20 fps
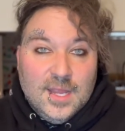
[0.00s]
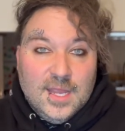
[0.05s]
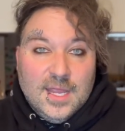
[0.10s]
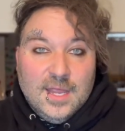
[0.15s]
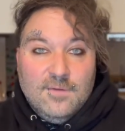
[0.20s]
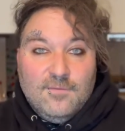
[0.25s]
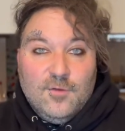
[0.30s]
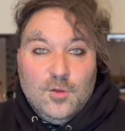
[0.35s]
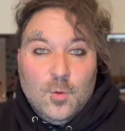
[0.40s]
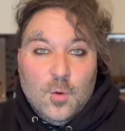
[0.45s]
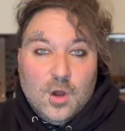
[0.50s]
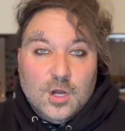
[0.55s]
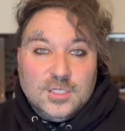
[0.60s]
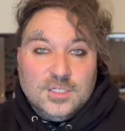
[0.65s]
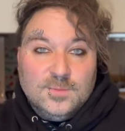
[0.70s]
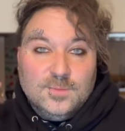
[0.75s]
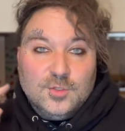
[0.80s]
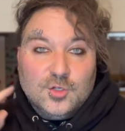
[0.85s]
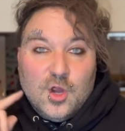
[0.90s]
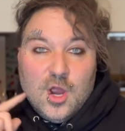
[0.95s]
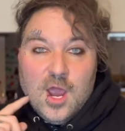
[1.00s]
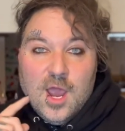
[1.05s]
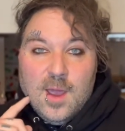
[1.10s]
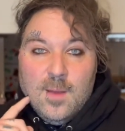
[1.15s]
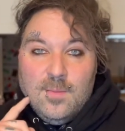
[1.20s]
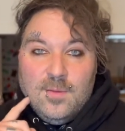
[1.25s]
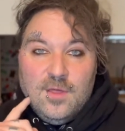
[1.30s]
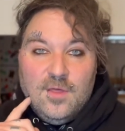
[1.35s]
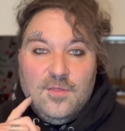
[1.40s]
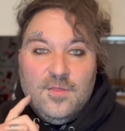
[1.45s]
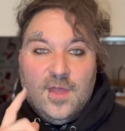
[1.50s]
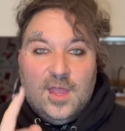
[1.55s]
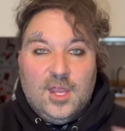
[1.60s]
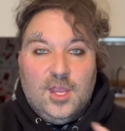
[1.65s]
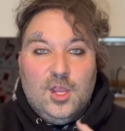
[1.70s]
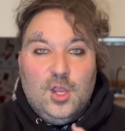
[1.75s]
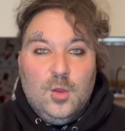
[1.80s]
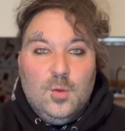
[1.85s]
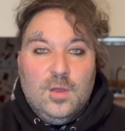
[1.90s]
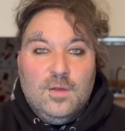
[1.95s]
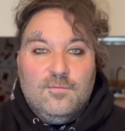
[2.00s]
If you are subscribed, thank you.